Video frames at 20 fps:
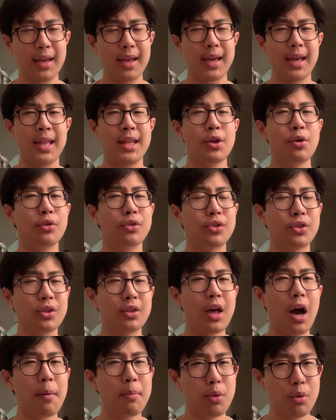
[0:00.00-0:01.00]
in your
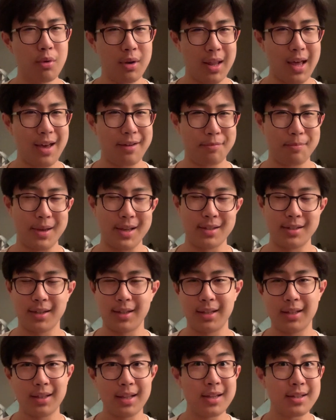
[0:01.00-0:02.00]
double life,
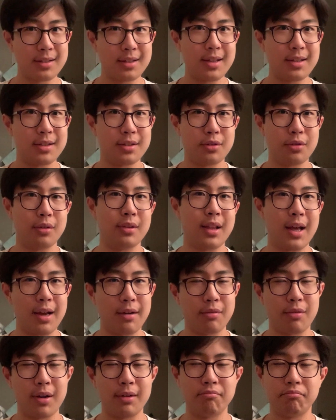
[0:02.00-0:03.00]
basically, this this is your
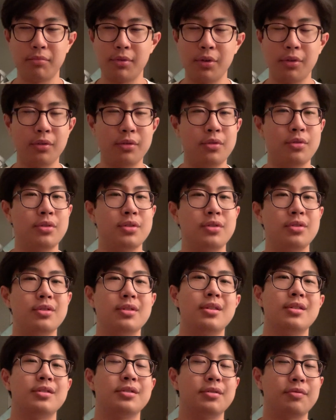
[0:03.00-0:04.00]
life, right? You're, you're
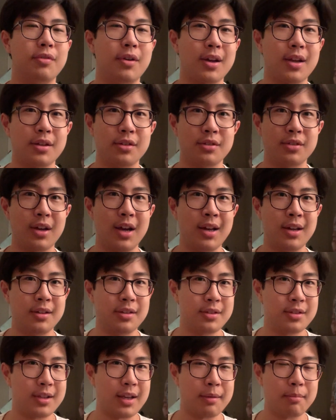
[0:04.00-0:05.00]
just this fucking
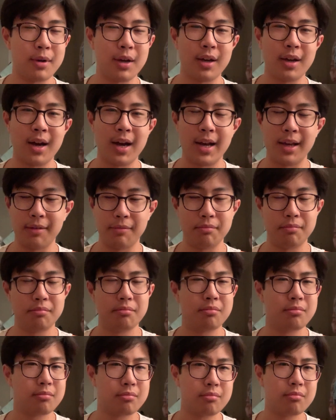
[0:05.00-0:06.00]
silent sigma guy,
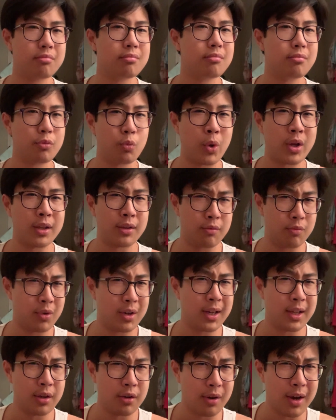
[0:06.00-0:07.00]
when
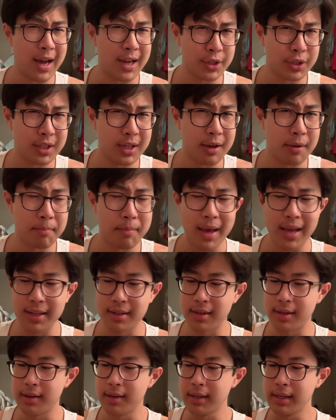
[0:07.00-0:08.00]
really you're actually a
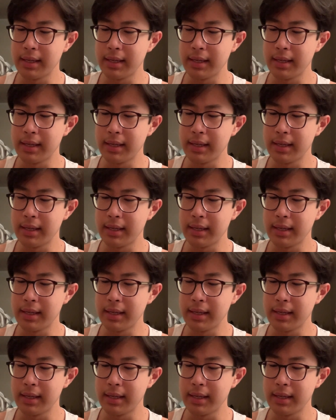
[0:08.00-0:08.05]
beta.